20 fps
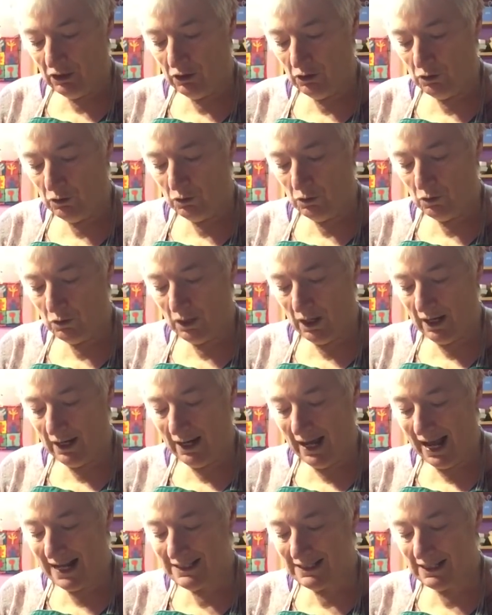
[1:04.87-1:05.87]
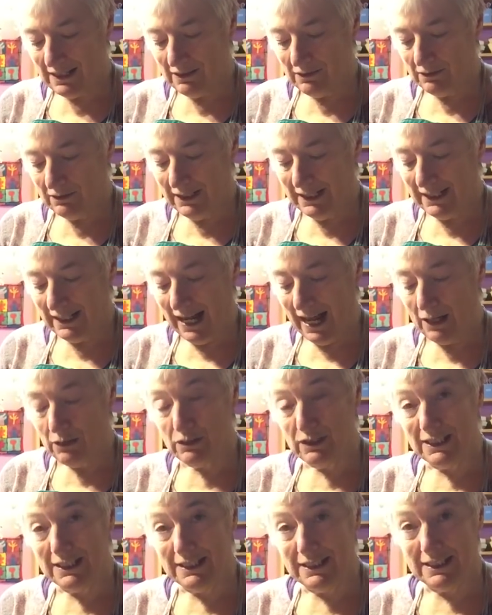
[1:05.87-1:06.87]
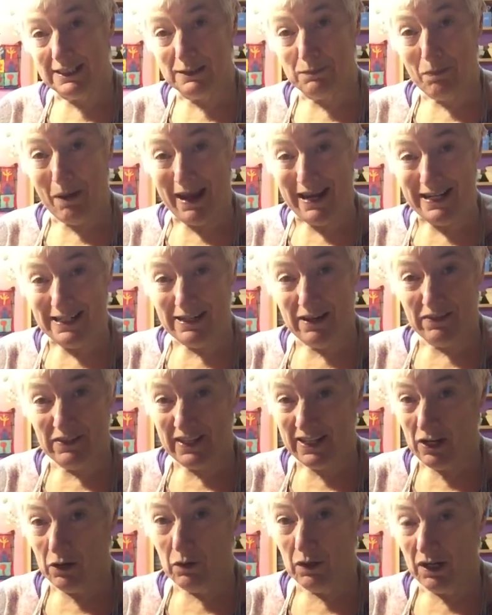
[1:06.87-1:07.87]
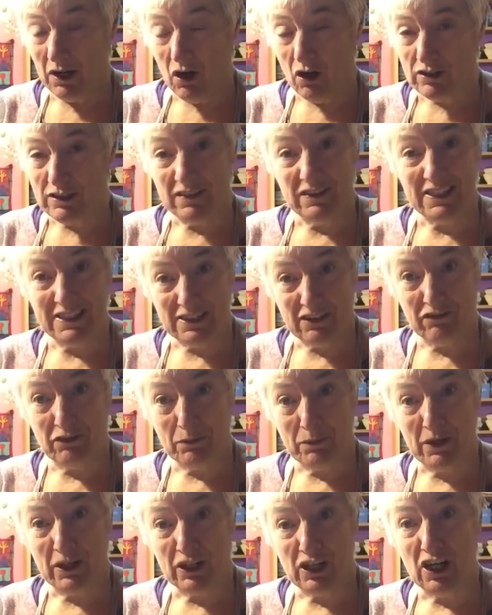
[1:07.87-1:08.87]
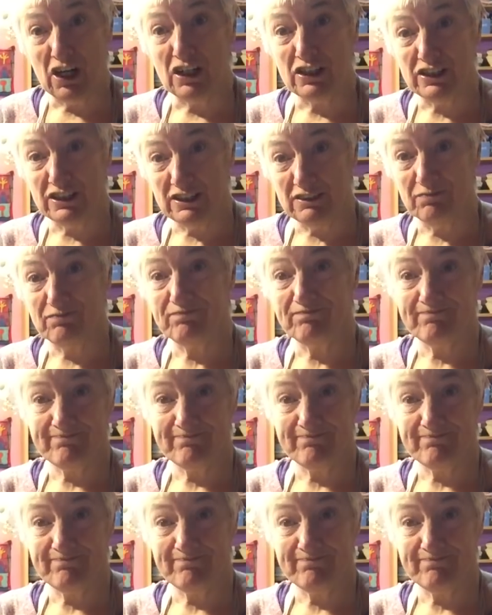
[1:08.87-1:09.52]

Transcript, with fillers: who uh, has a little house in Spain and they go a lot and these are from her garden.